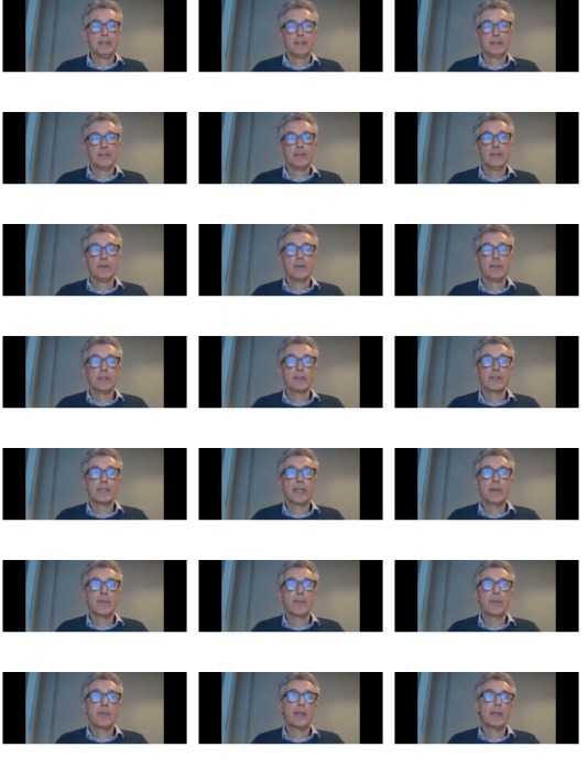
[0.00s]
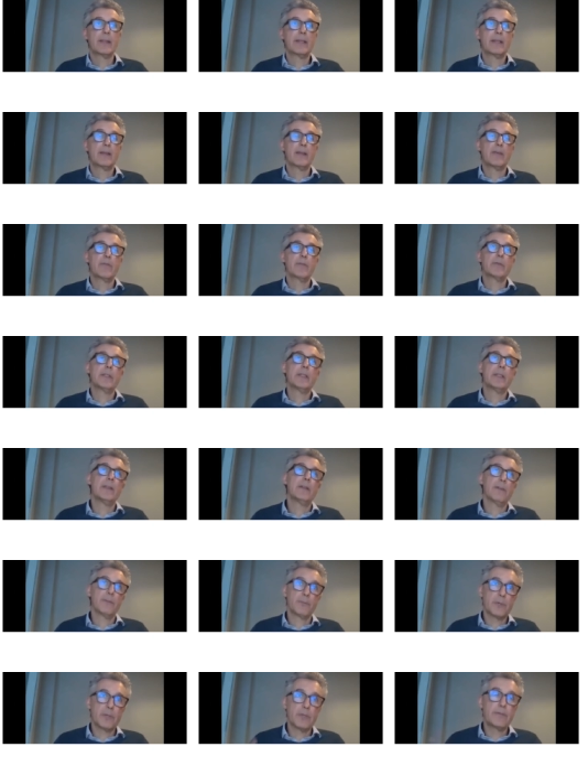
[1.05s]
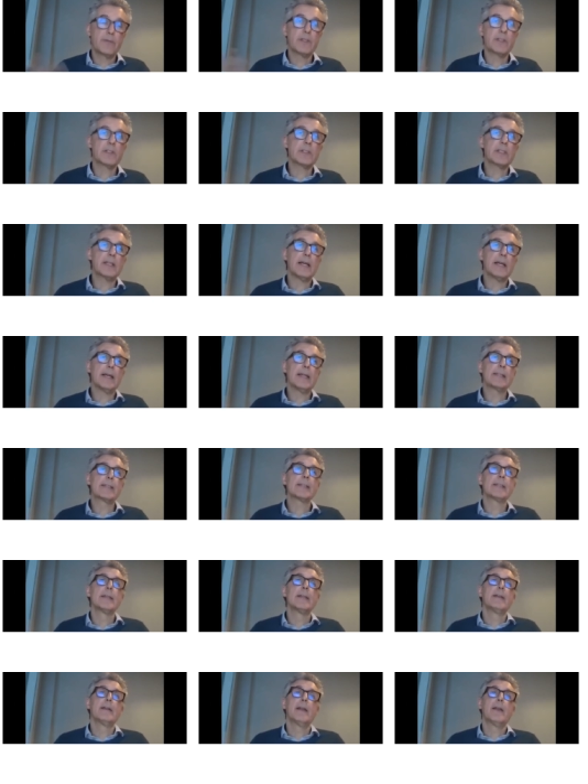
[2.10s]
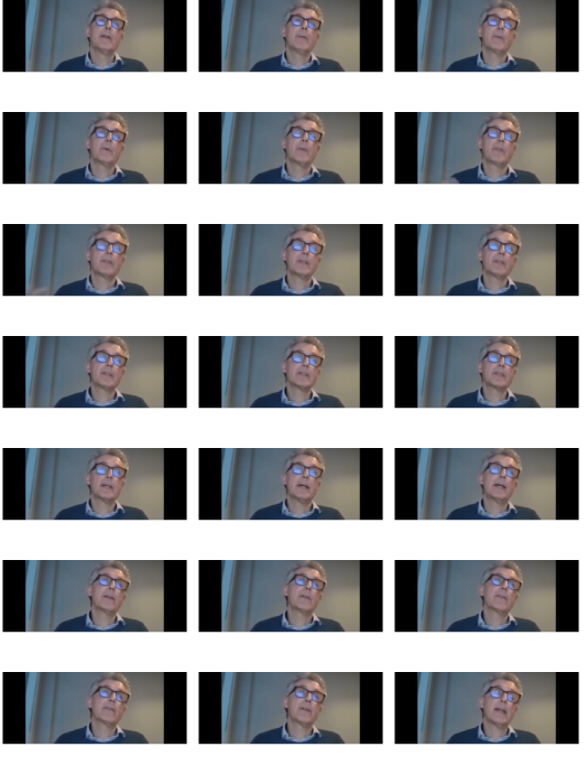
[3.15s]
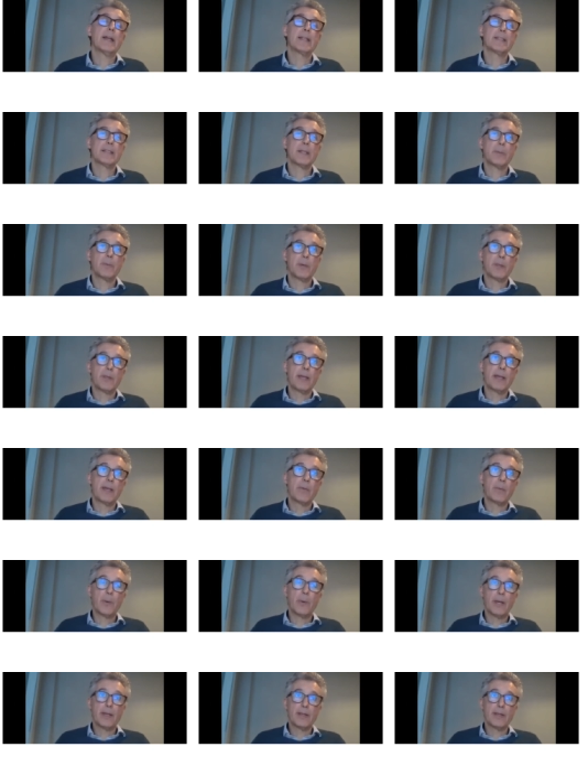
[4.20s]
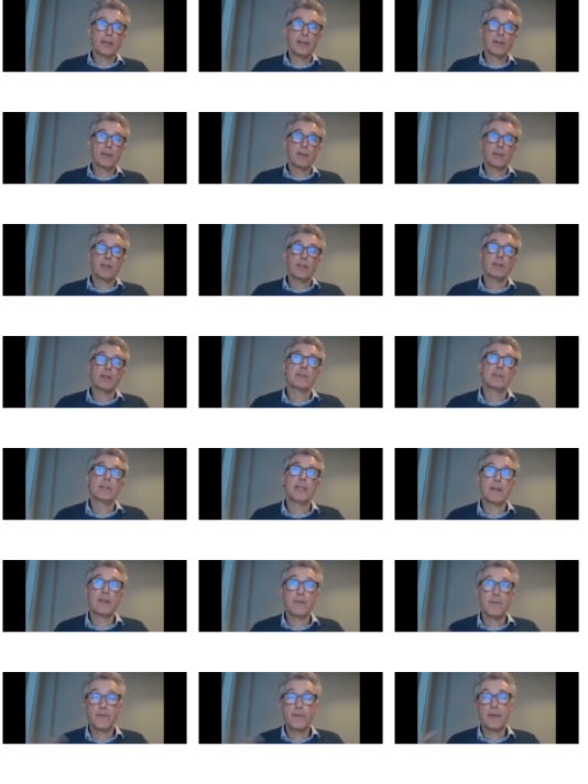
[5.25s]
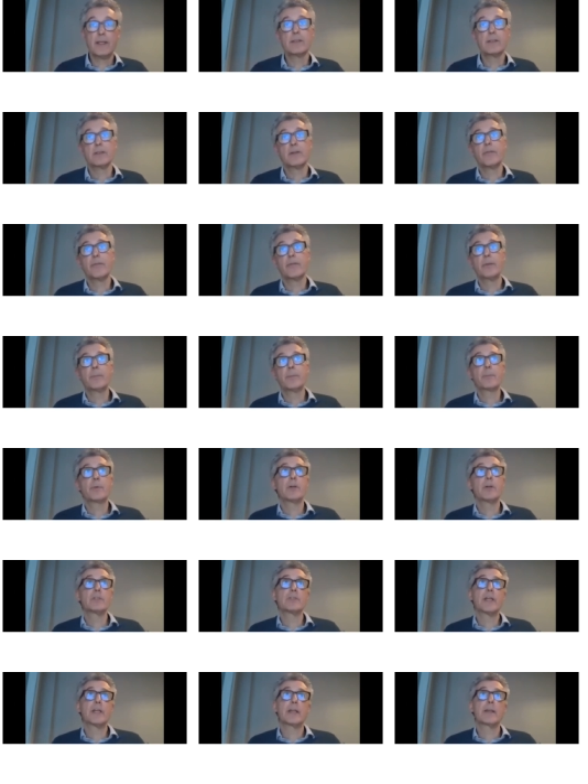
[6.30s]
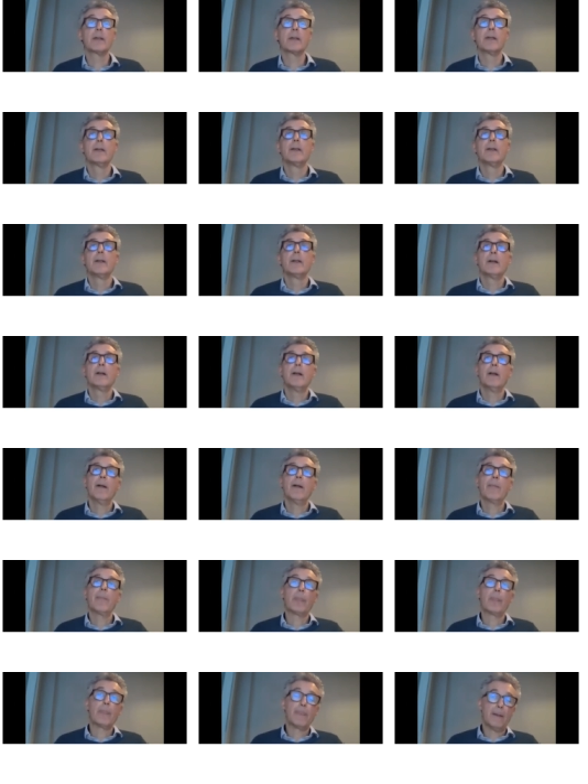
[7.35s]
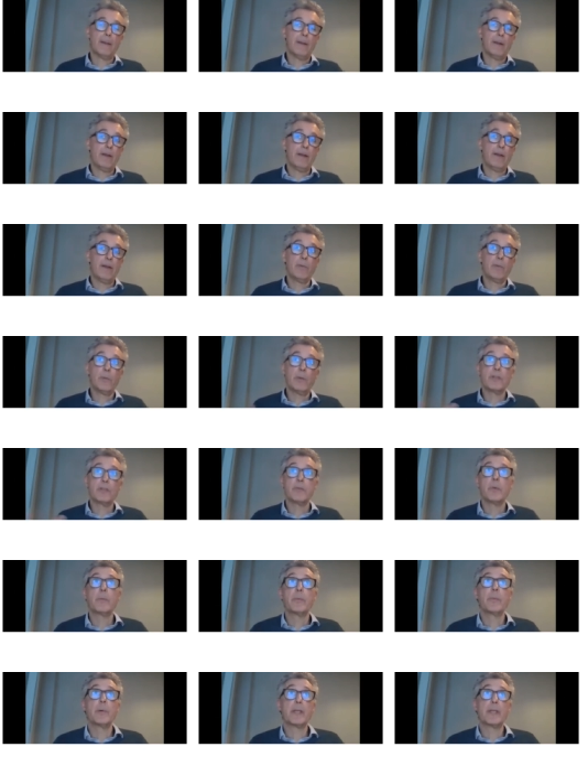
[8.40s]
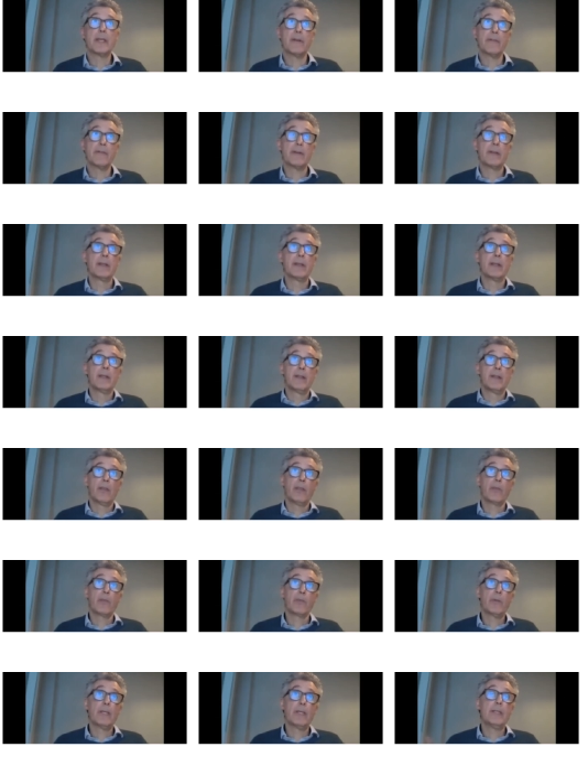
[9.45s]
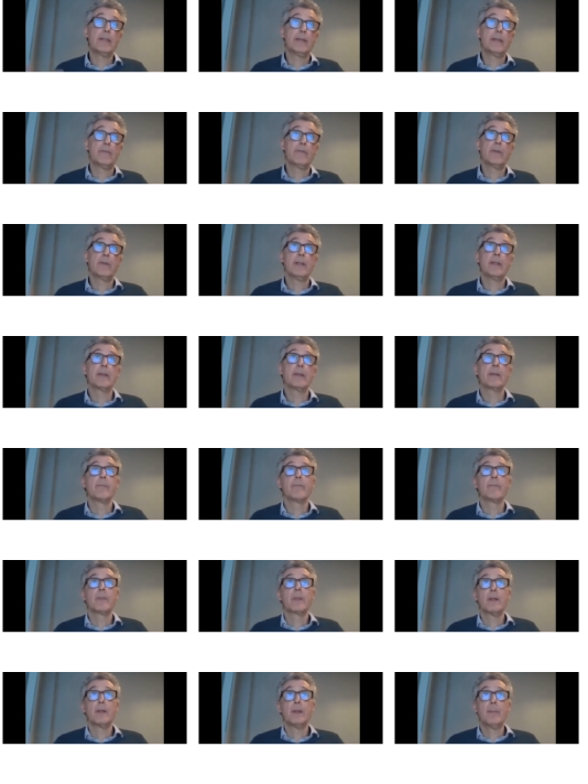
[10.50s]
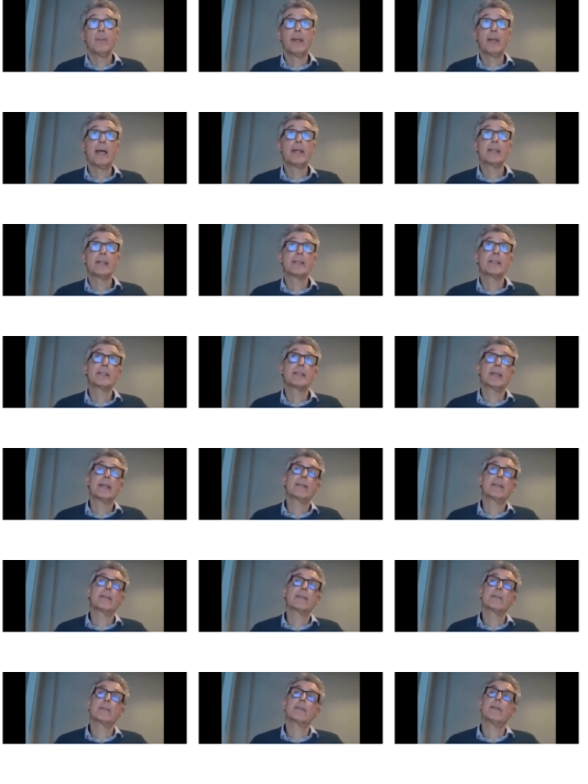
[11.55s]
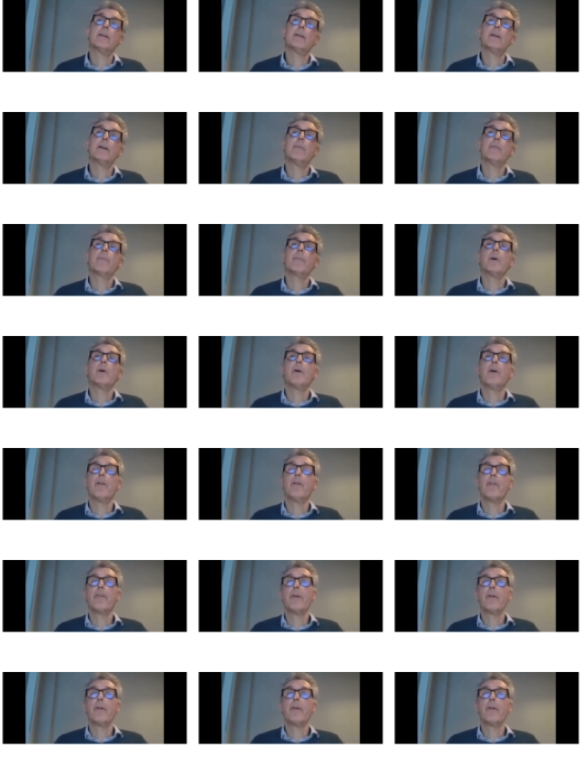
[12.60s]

So the same thing that you've seen on previous slides. And with this kind of assay, we then went into the second phase of the project, in which we were given 3 different blinded sets of